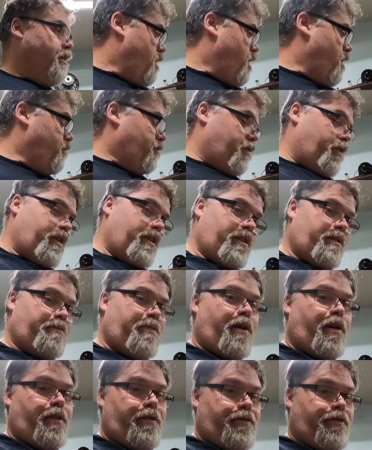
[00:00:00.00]
After I got the
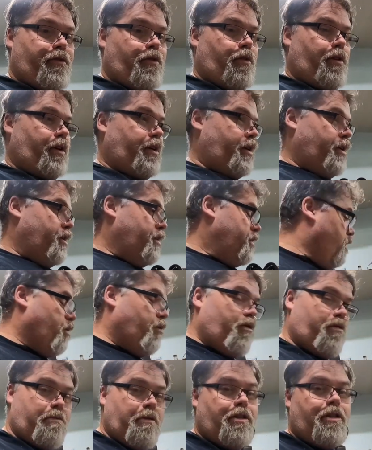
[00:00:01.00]
part for it that
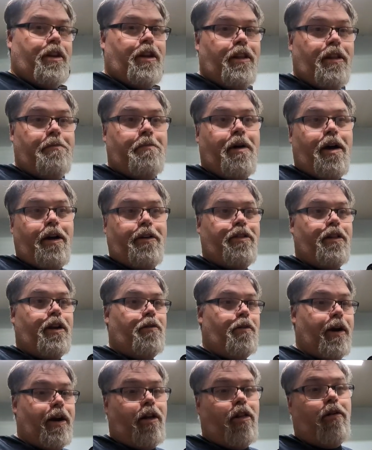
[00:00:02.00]
was missing in the box that
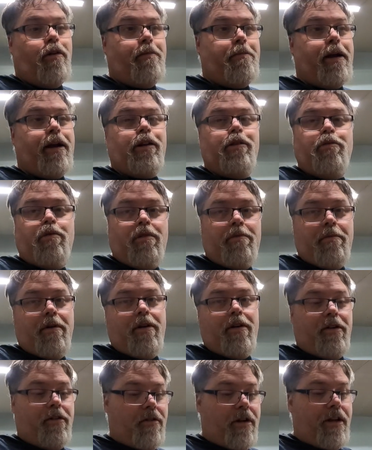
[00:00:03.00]
I ran all the way back to
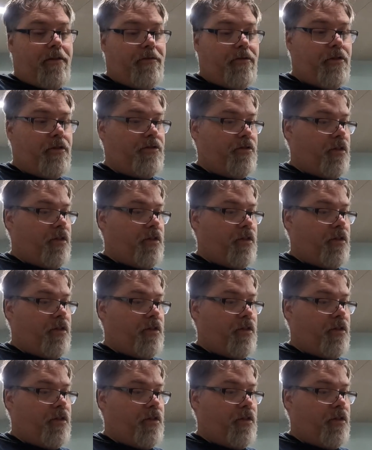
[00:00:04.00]
Walmart and got for